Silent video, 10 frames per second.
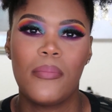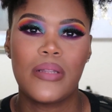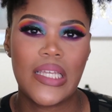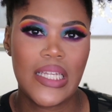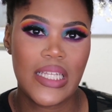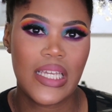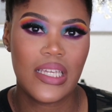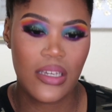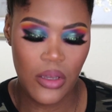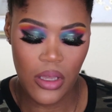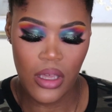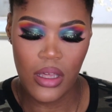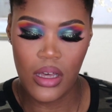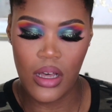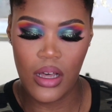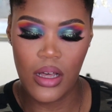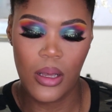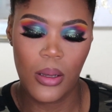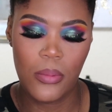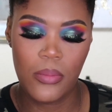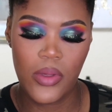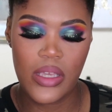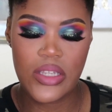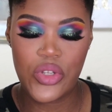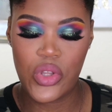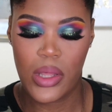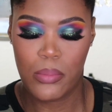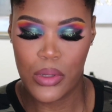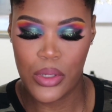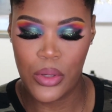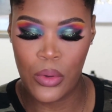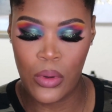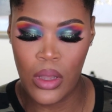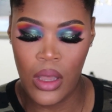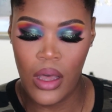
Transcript: blending into the blue.